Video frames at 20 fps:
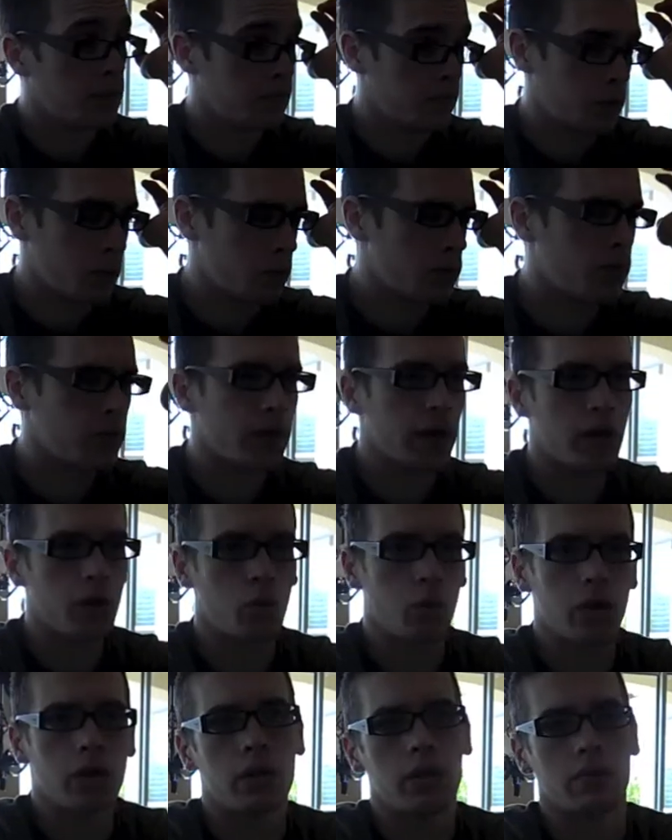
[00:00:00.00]
Which is kind
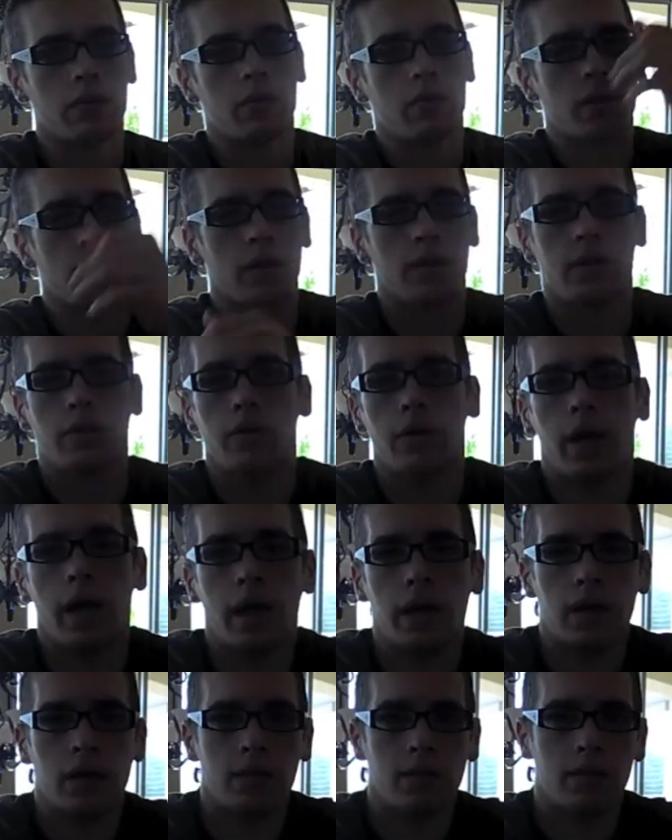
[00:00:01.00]
of weird, because it's like they're
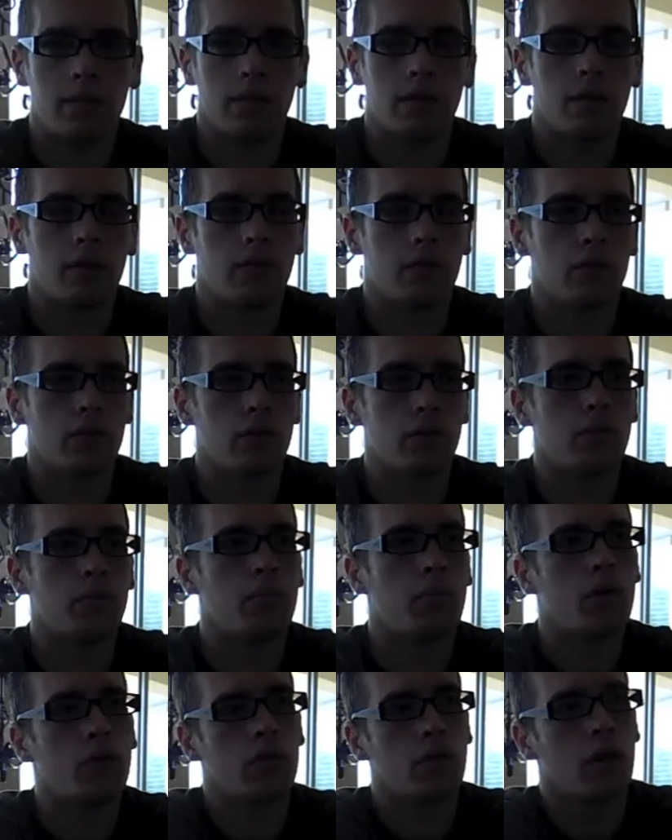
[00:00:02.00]
not... a
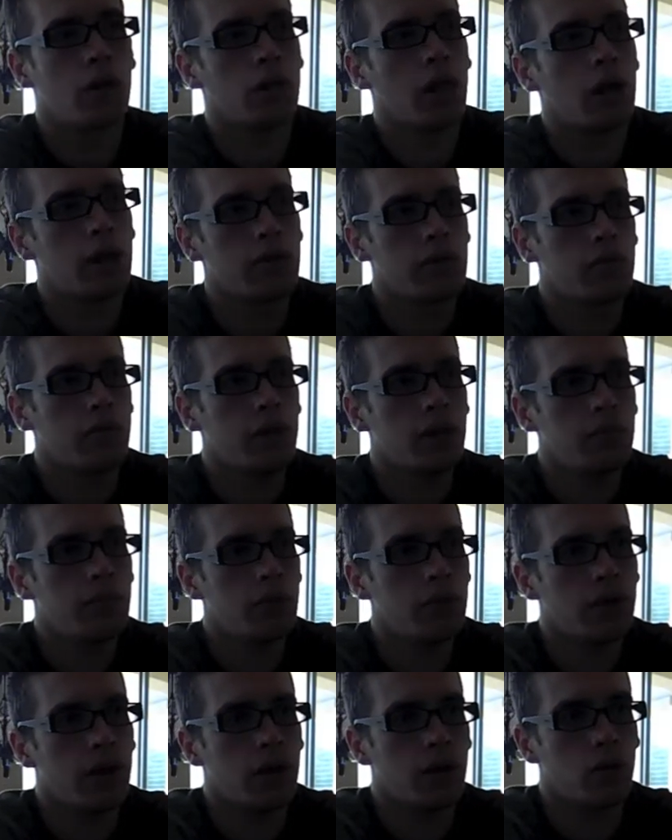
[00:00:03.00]
lot of the
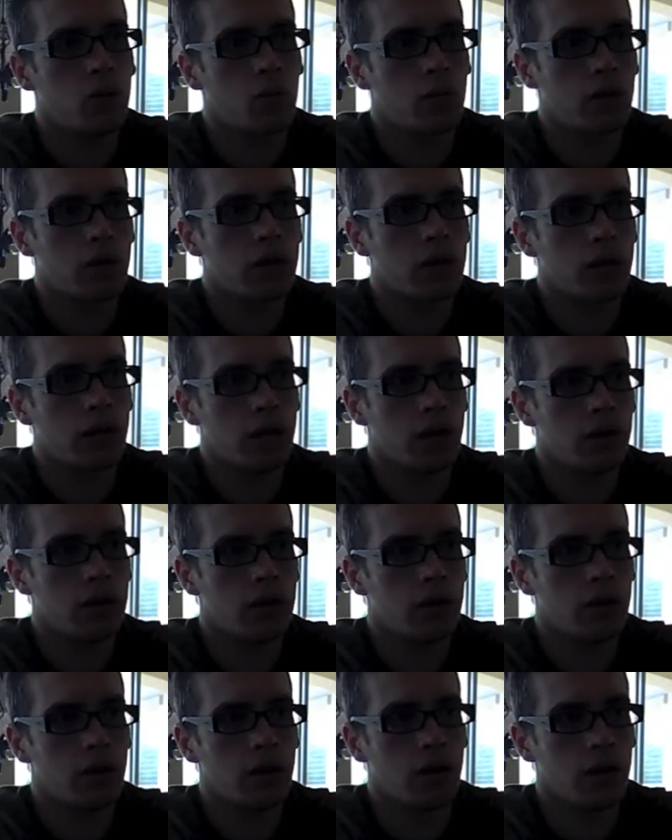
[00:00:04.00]
people that work
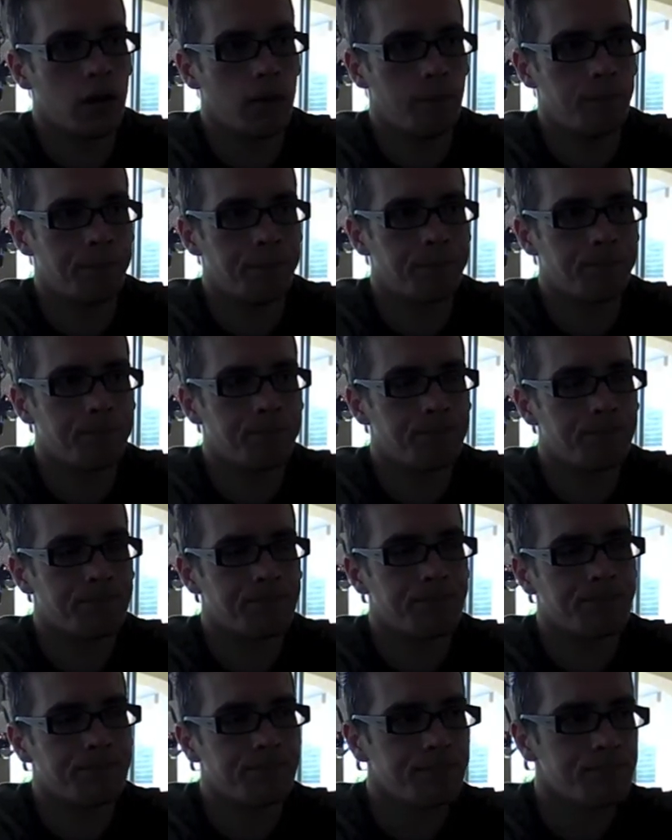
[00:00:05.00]
in...
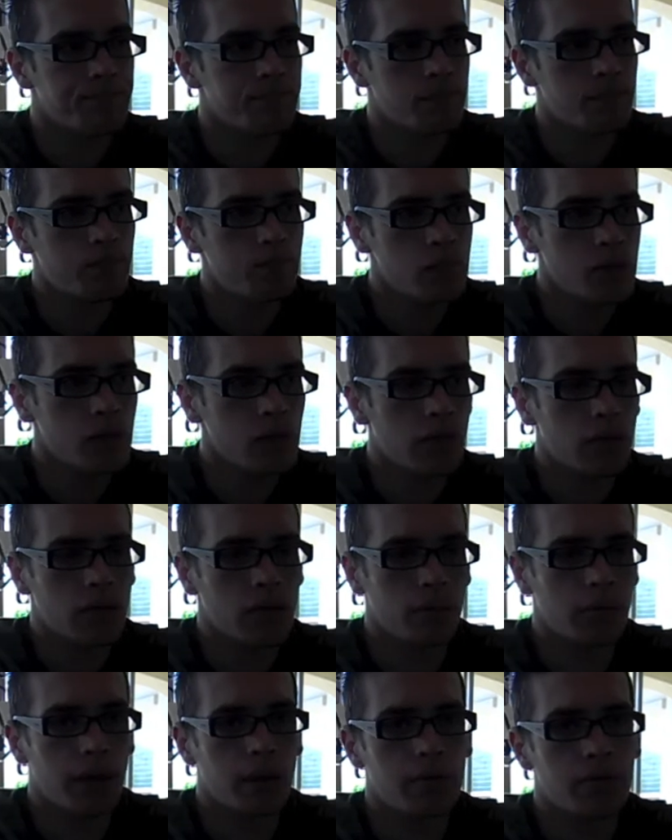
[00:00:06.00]

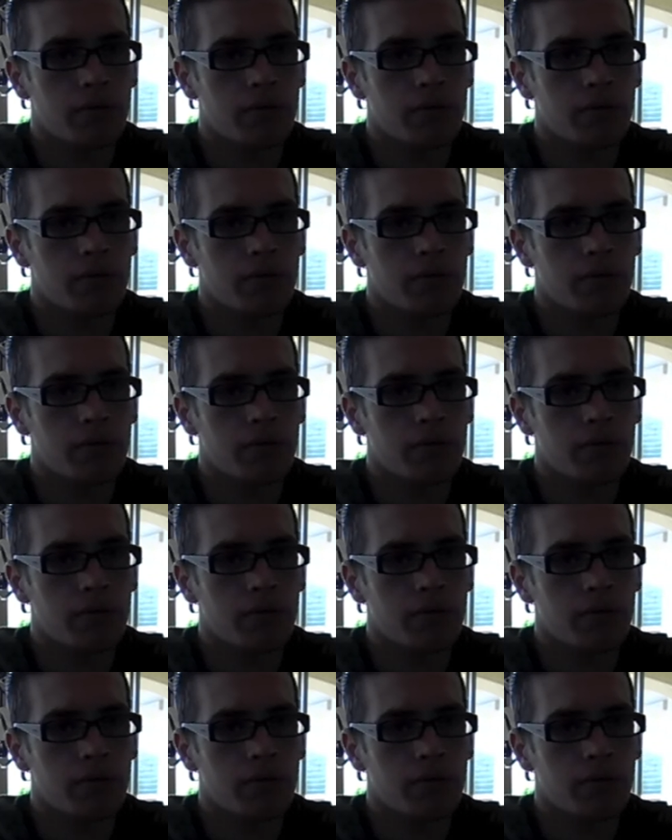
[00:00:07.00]
the MEPS